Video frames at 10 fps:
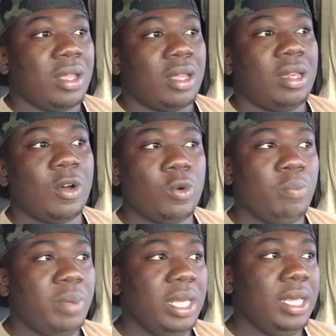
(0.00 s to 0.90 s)
don't
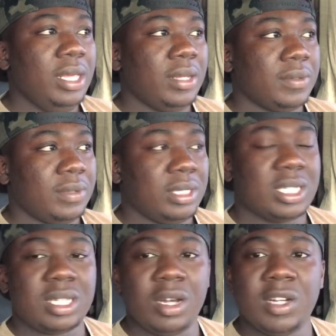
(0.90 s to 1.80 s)
be
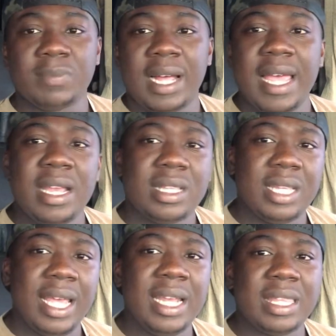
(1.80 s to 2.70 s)
discouraged by
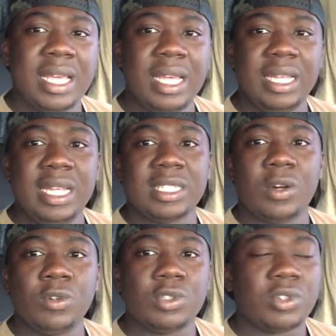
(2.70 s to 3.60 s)
anything these
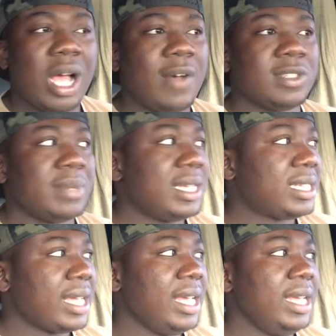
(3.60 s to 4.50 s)
older drivers may
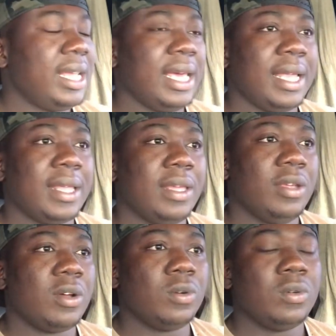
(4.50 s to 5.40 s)
say. That, you
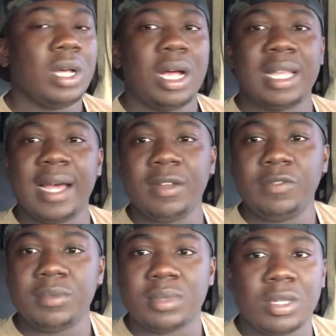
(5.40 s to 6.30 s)
know, a lot of
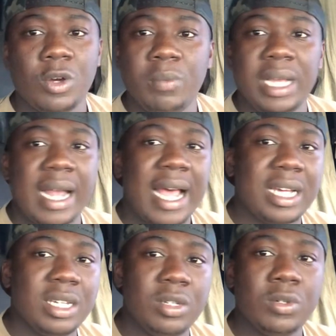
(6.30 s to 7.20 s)
them told me that I
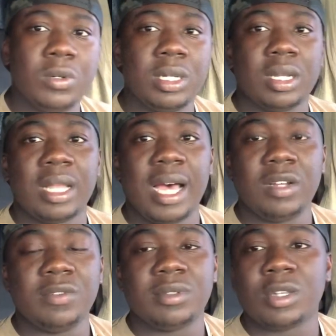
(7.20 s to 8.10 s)
couldn't do it. A lot
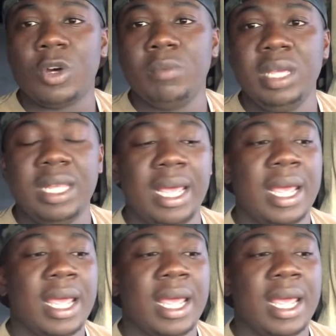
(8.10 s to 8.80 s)
of them told me that